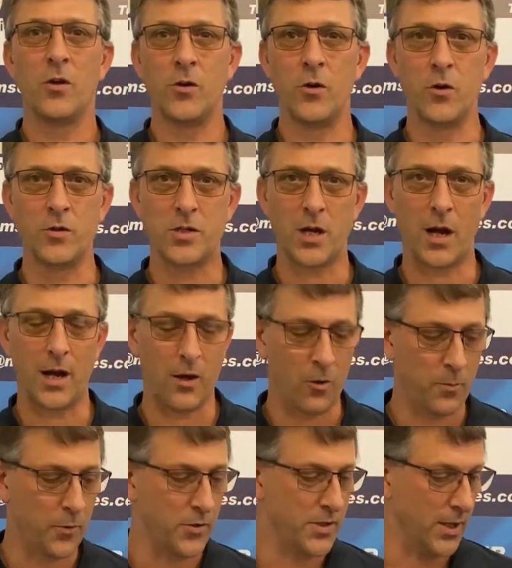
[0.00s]
Utile
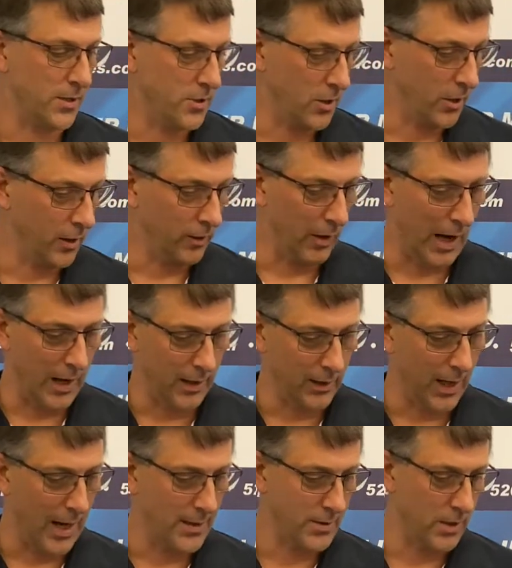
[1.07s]
precision
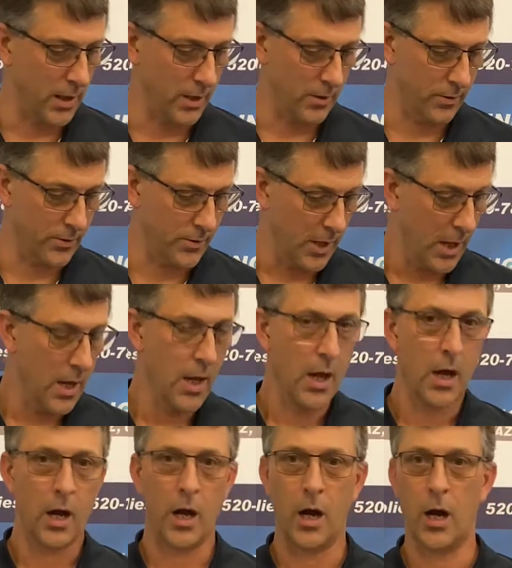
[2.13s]
glass cutters.
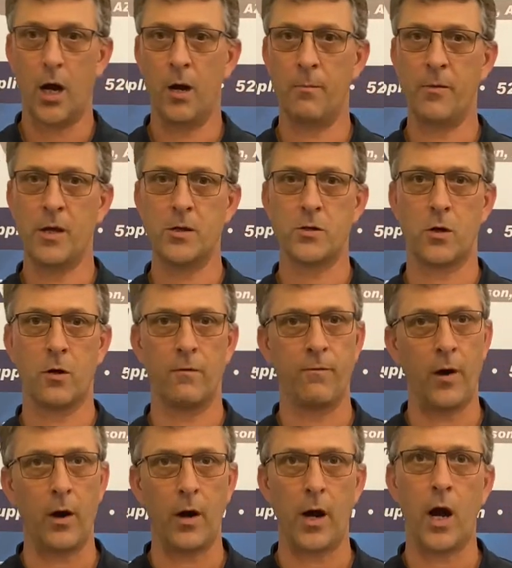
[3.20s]
Um, these are
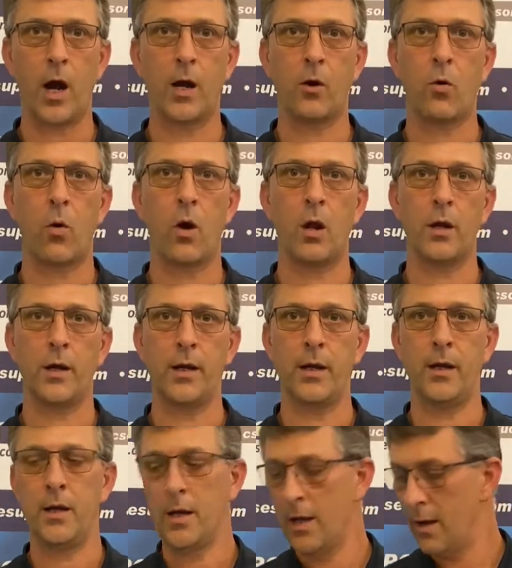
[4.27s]
very high quality,
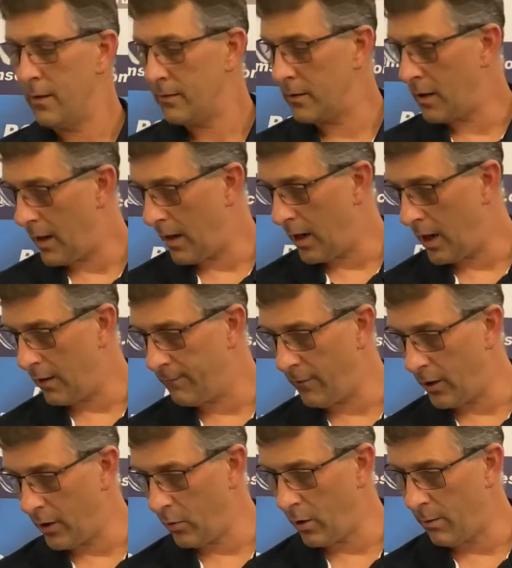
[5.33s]
uh,
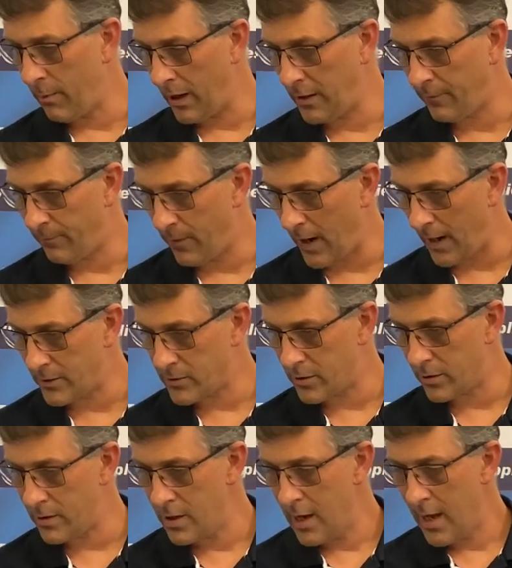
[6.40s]
very well
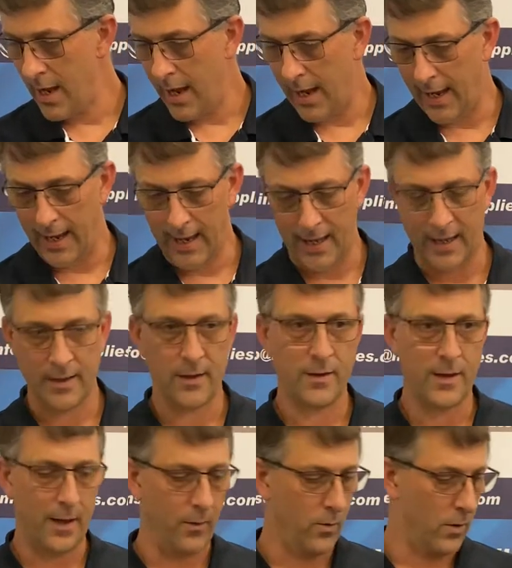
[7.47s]
manufactured, and
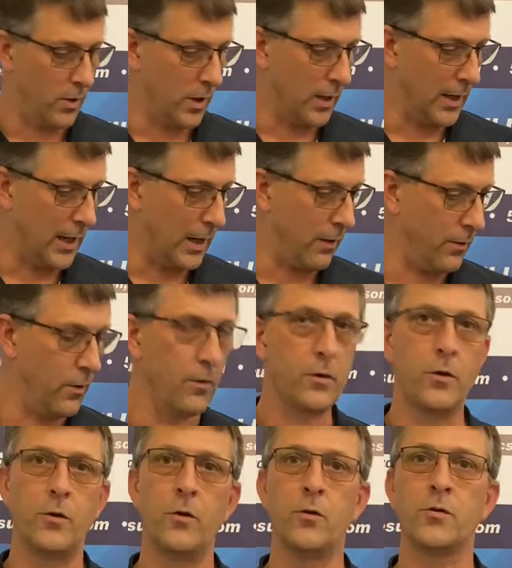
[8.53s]
they will allow you to
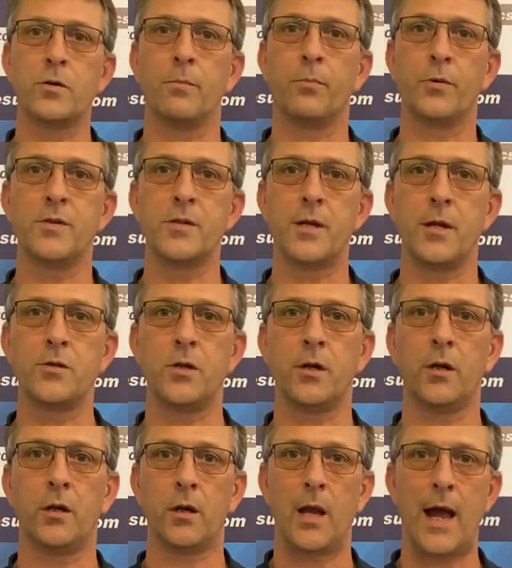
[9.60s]
do some precision
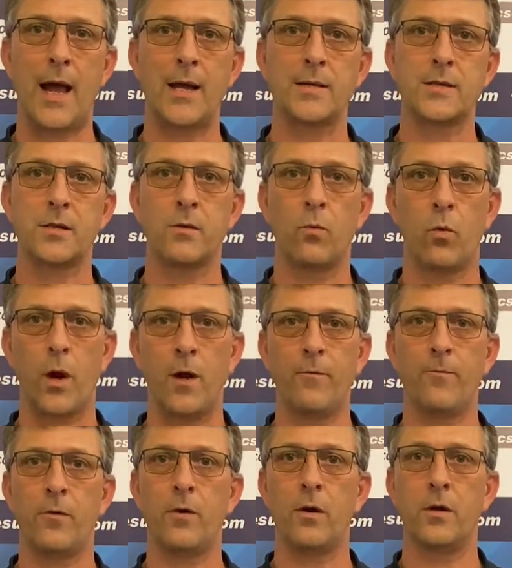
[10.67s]
glass
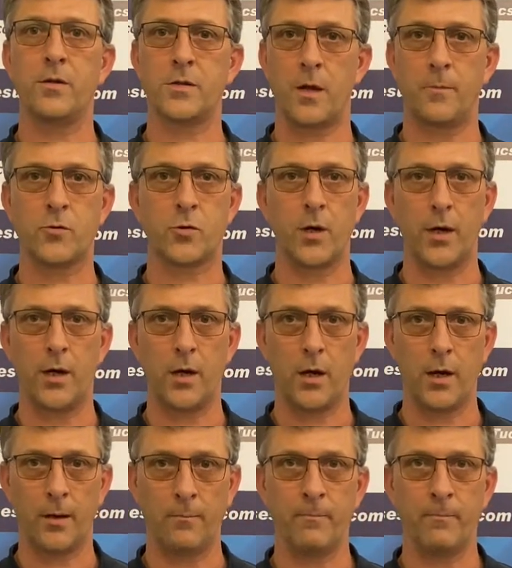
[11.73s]
wafer and substrate cutting.